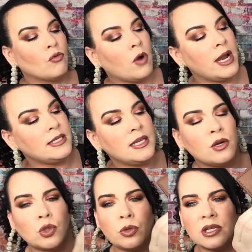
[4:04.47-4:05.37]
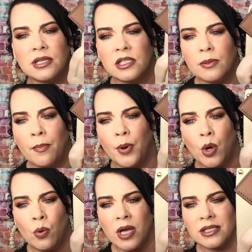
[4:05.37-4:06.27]
Right here is where it says
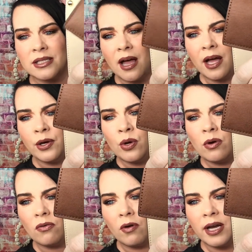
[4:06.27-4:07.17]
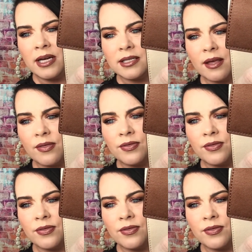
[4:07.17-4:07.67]
Bolzano, right